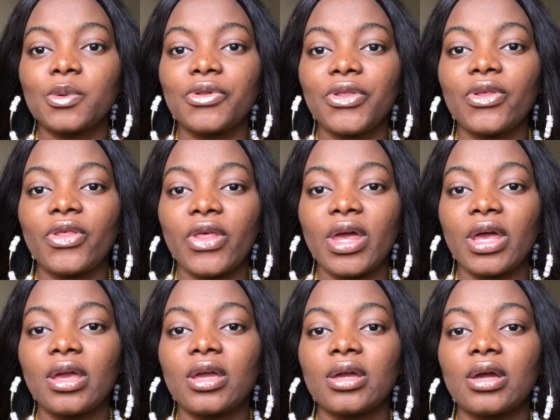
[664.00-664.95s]
What do you
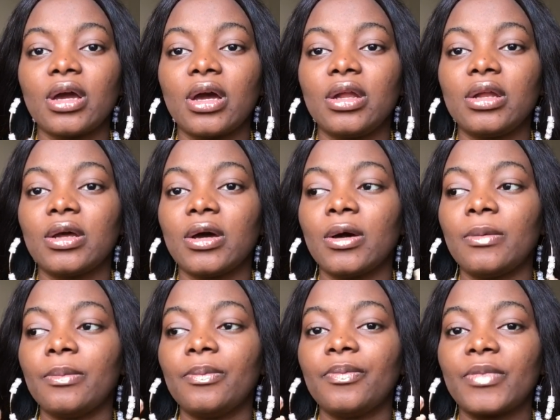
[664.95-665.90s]
think? And
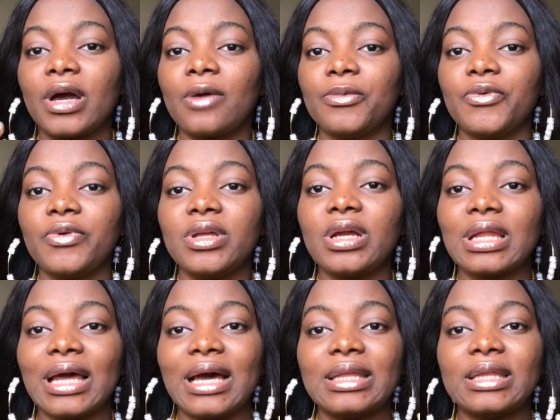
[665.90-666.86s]
I'll be really
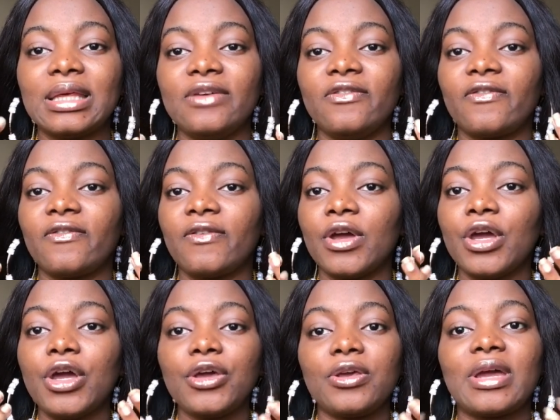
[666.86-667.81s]
glad if
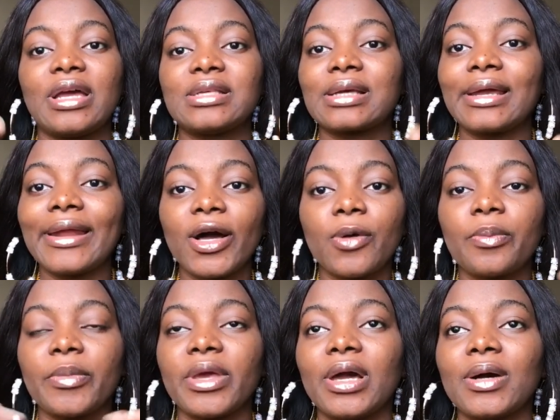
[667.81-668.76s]
you guys can help
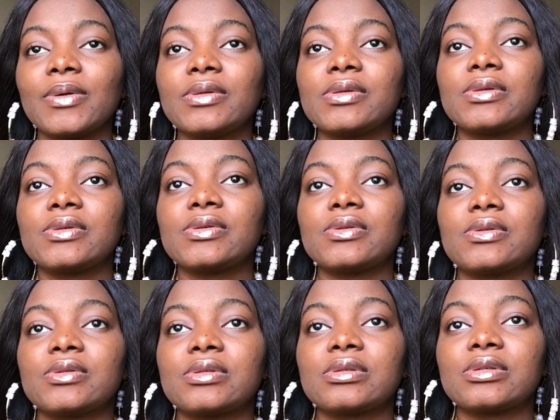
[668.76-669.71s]
me out,
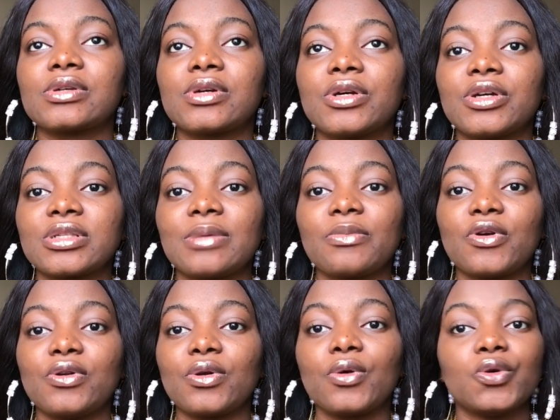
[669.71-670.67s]
because I'm
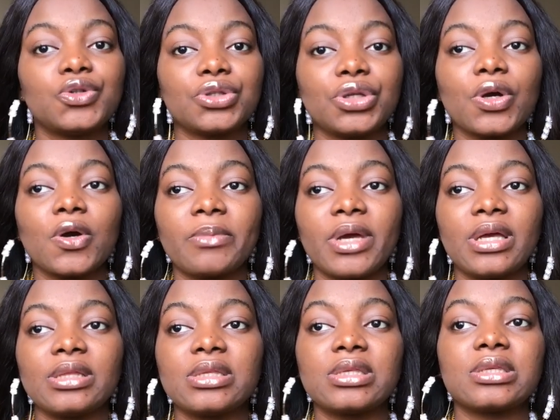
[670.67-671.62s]
gonna go through the
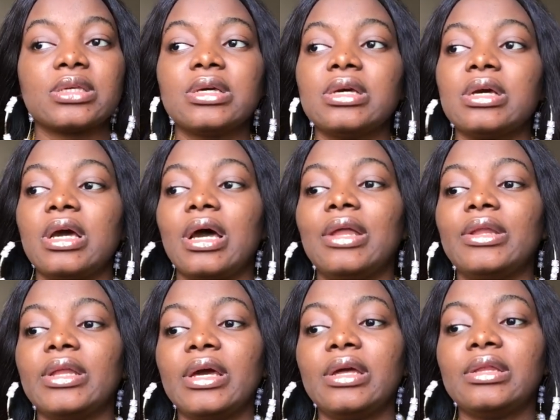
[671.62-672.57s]
comments
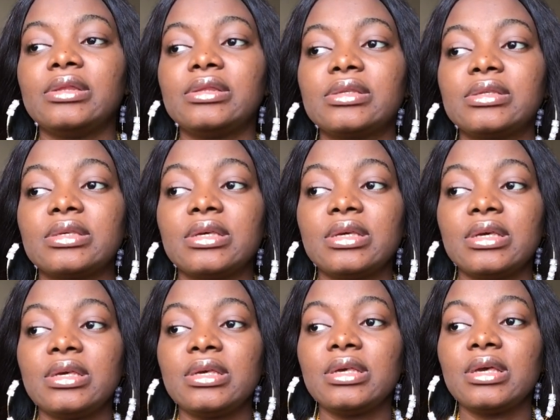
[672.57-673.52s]
and then
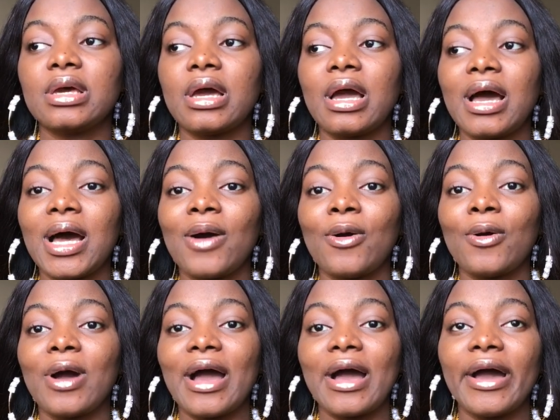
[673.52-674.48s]
see how
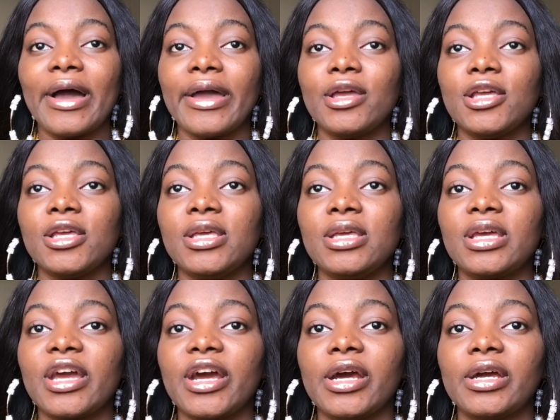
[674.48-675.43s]
I
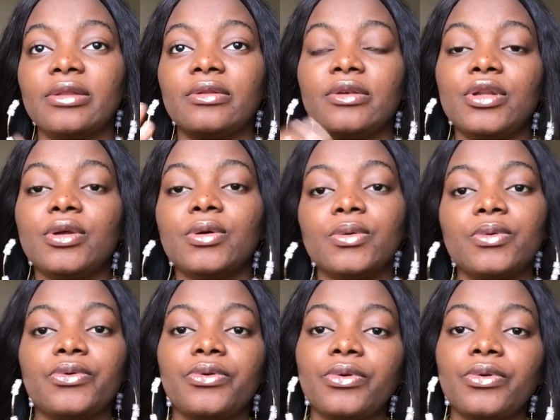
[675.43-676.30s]
can, you know,